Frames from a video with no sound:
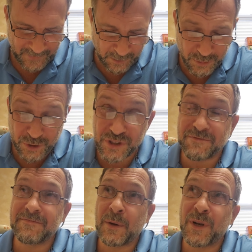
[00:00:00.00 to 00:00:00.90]
I'm yours.
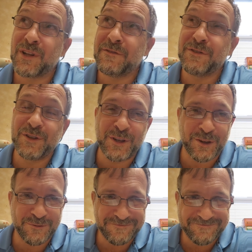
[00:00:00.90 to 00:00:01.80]
I want to live for you
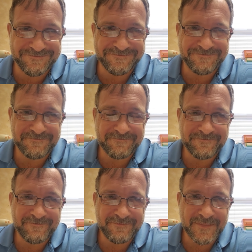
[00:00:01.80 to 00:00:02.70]
now.
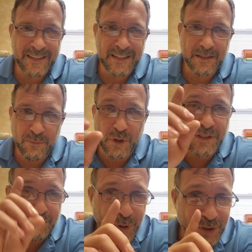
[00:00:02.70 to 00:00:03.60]
The most
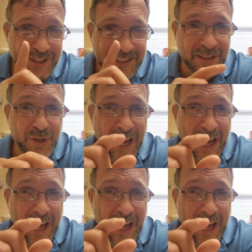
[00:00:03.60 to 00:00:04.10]
important decision you